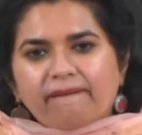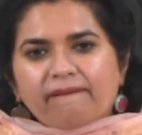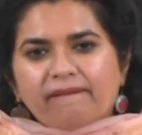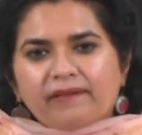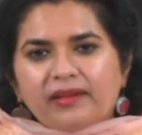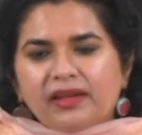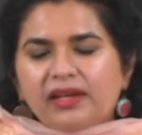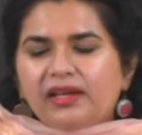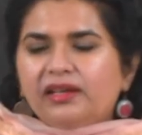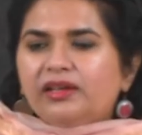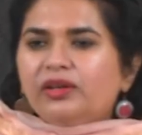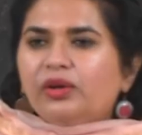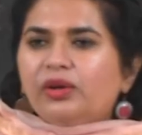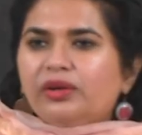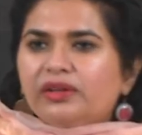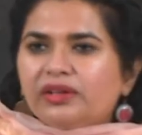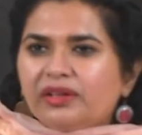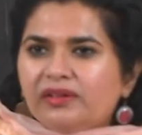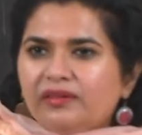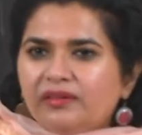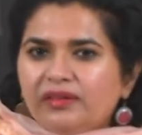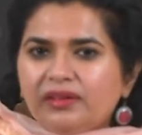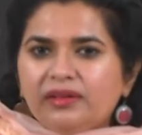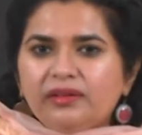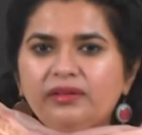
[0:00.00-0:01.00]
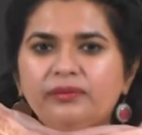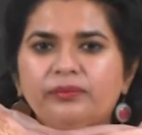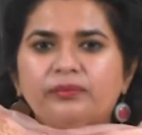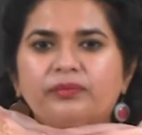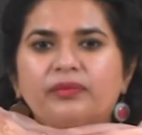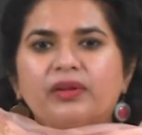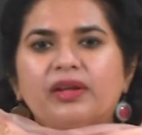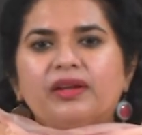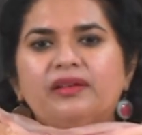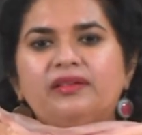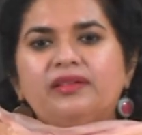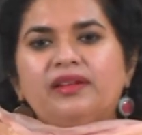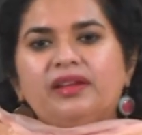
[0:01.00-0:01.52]
Here you are given,
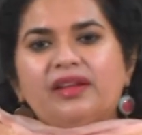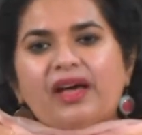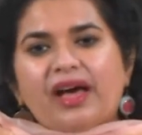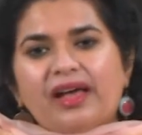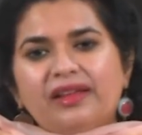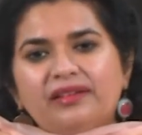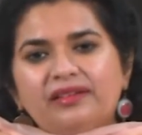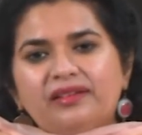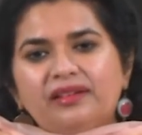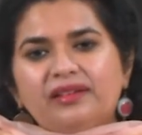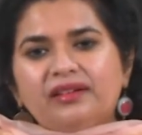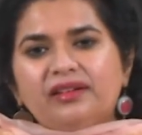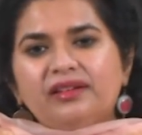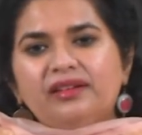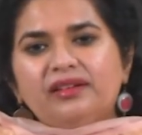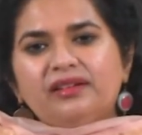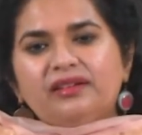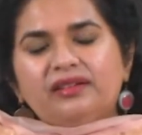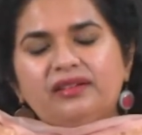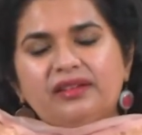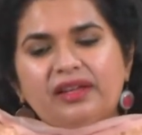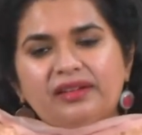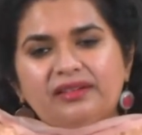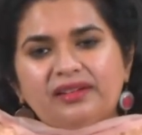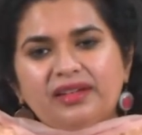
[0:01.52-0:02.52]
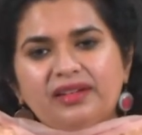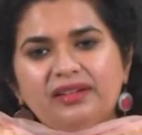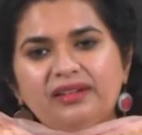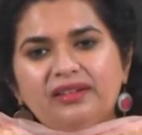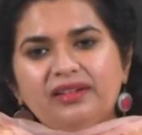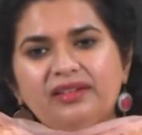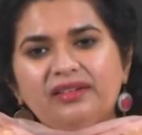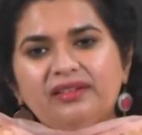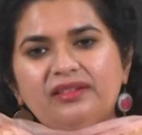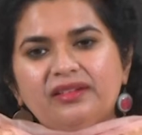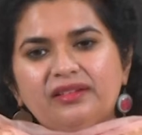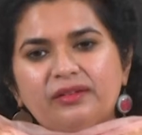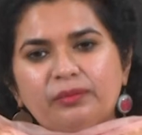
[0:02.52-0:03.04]
The answer is, the
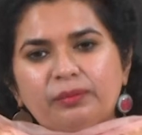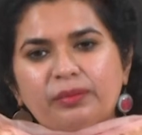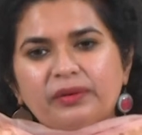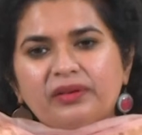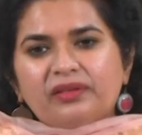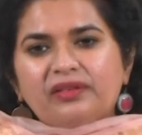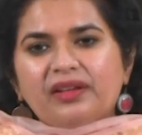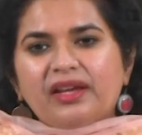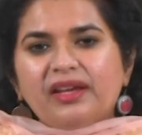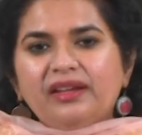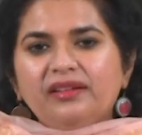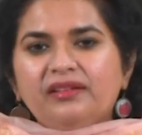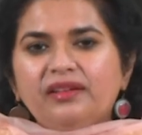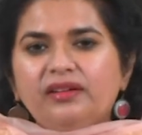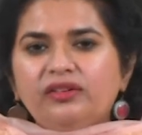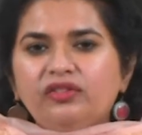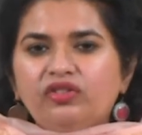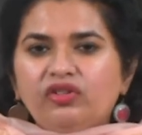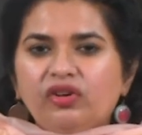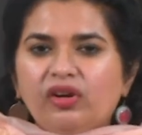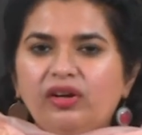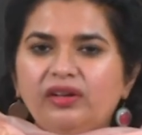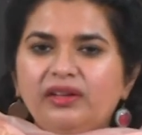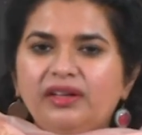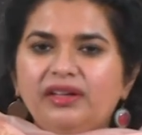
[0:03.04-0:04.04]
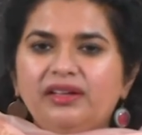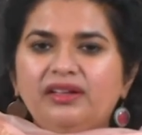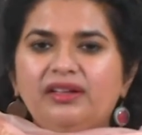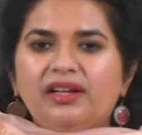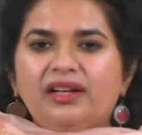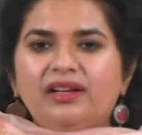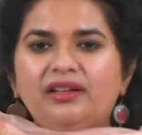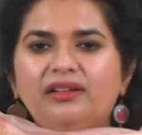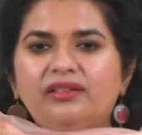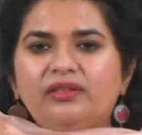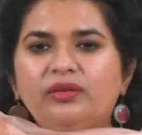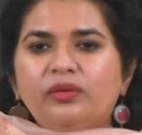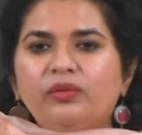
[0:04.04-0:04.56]
sentence is precise and short and
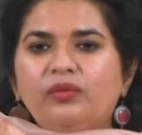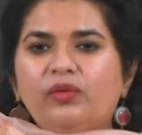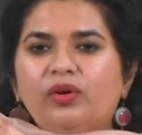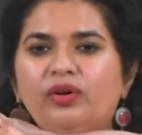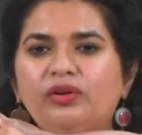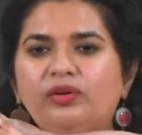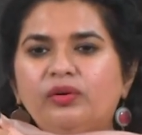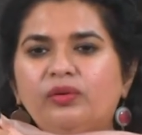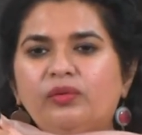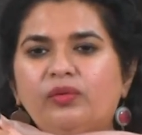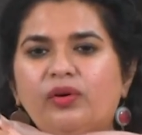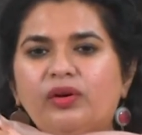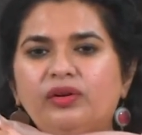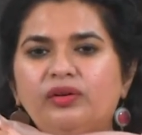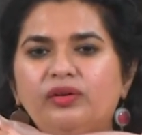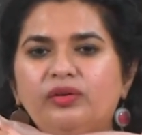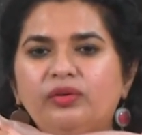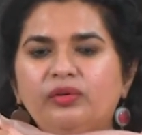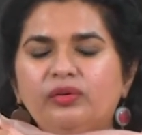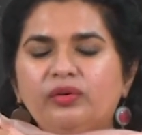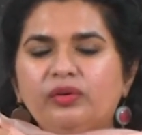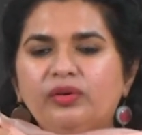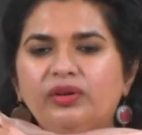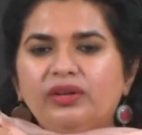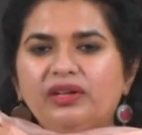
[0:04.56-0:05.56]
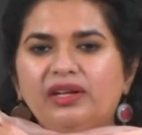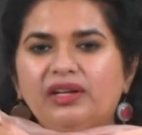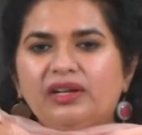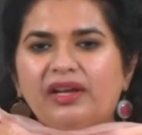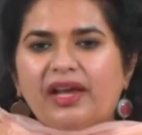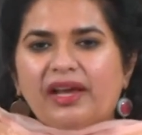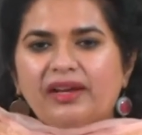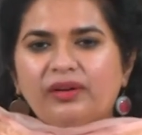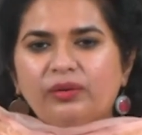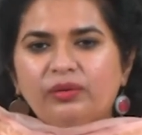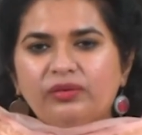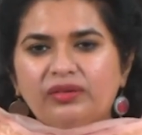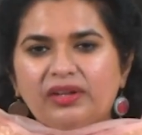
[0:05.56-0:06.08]
tells you what you want to know in a
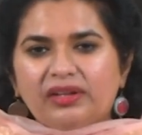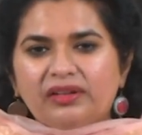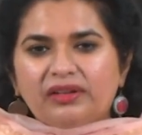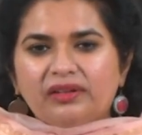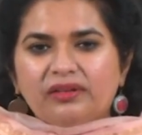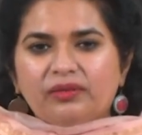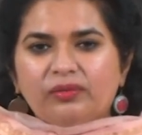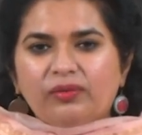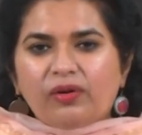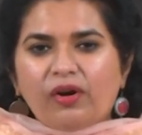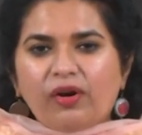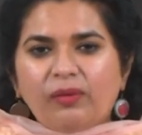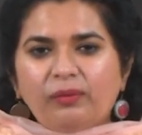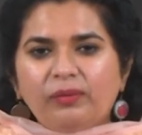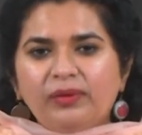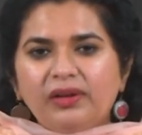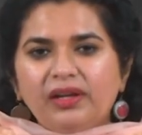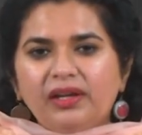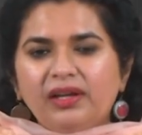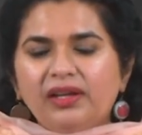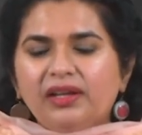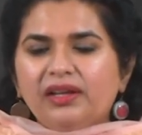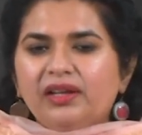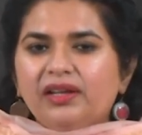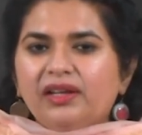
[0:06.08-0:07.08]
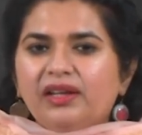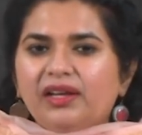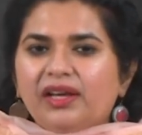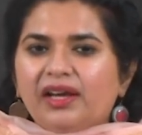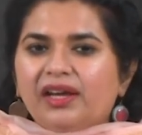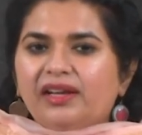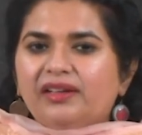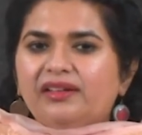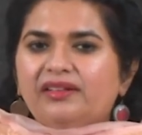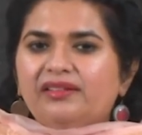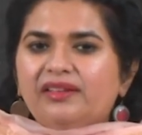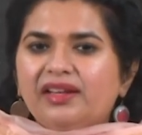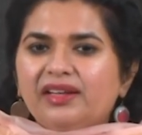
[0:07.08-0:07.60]
language that is formal.
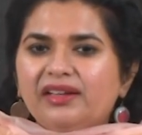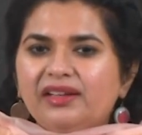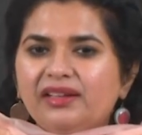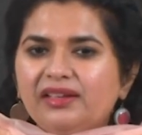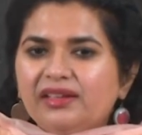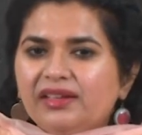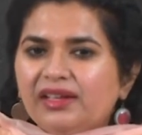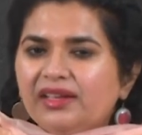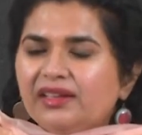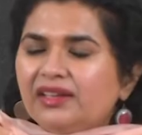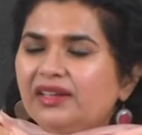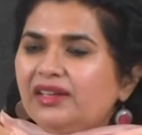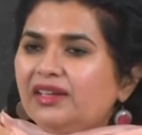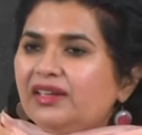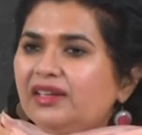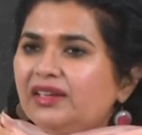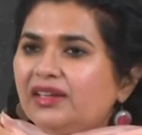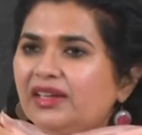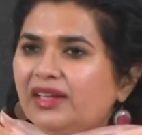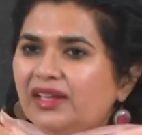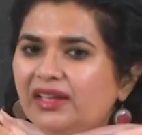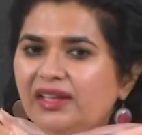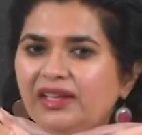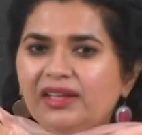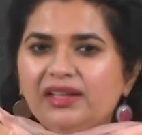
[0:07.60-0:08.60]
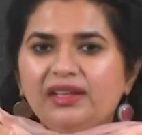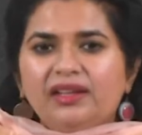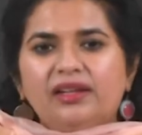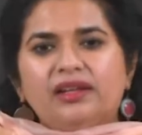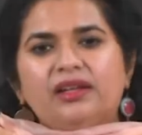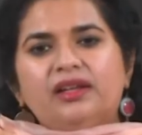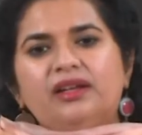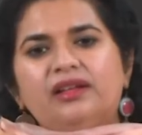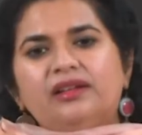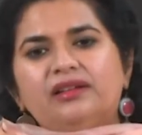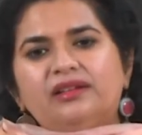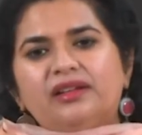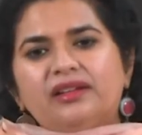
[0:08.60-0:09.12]
And second, again A,
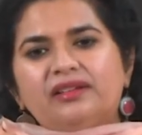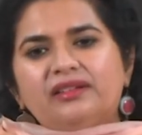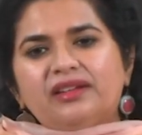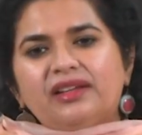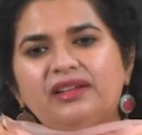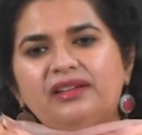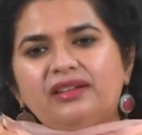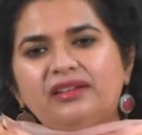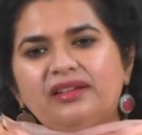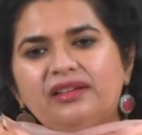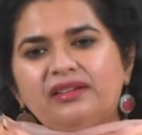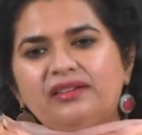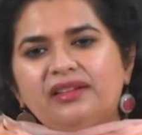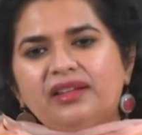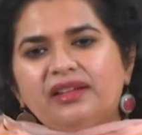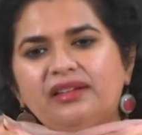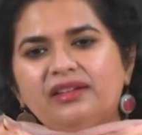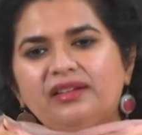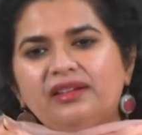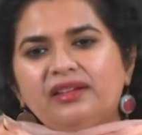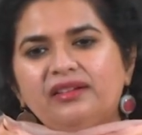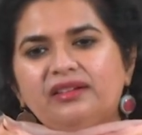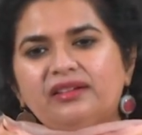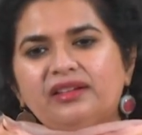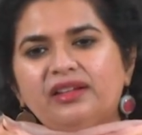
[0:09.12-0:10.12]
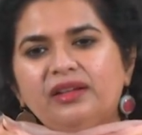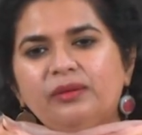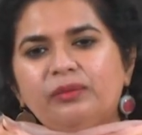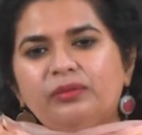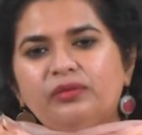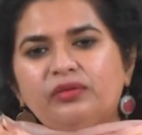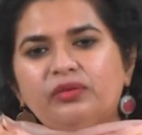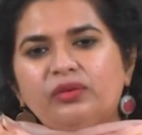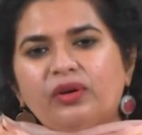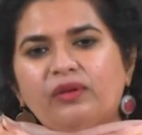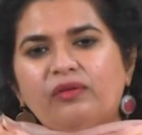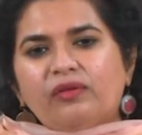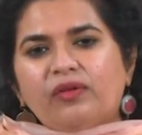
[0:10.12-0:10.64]
this sentence keeps
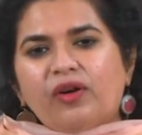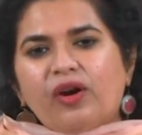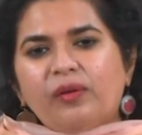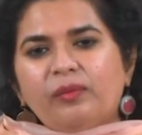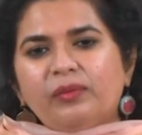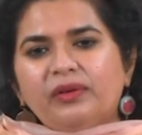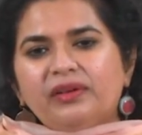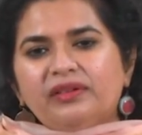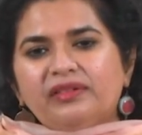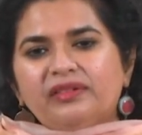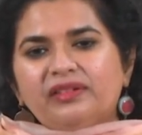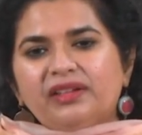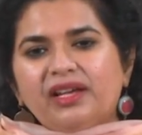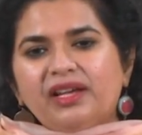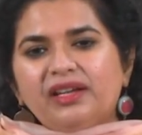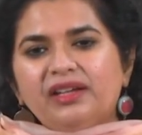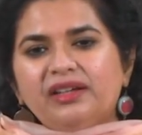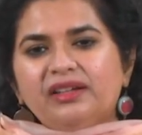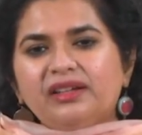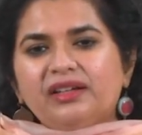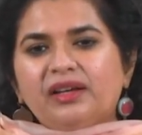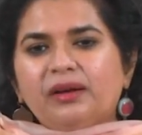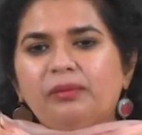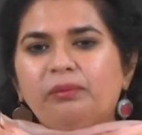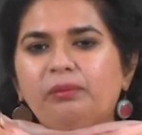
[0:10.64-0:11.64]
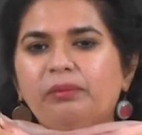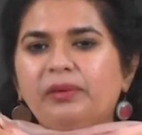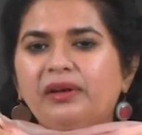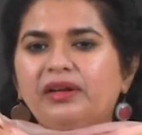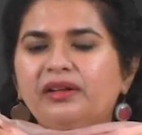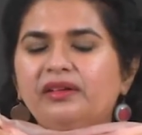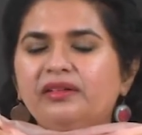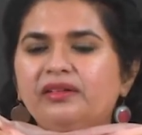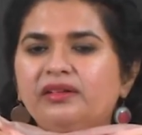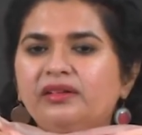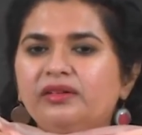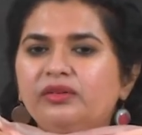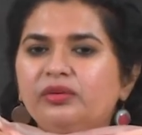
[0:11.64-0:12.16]
to a formal style in
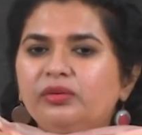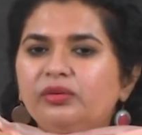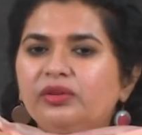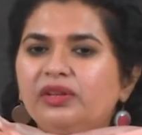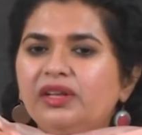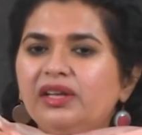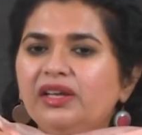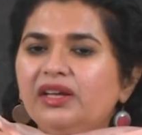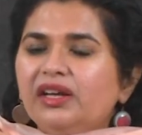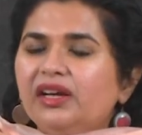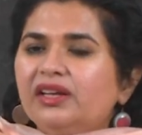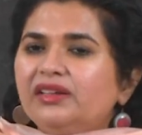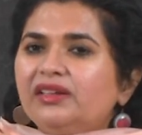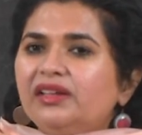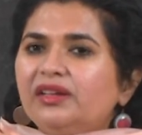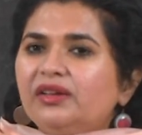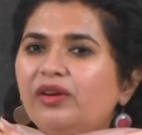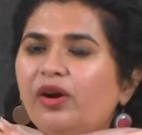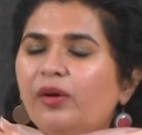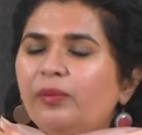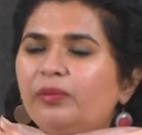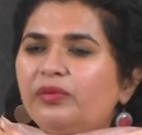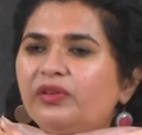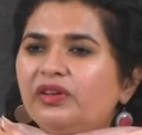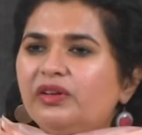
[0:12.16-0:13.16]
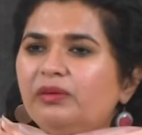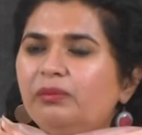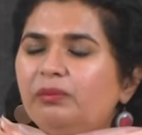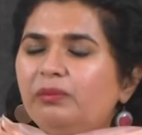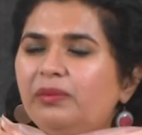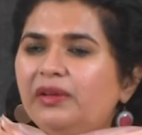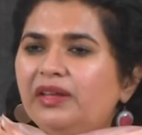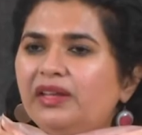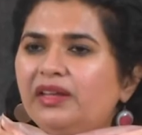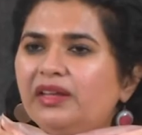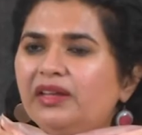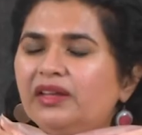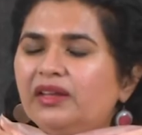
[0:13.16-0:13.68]
comparison to the other option
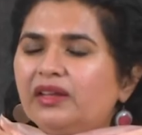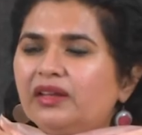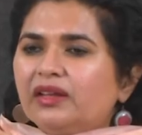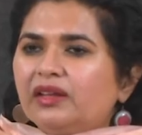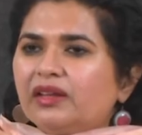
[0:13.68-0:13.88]
B.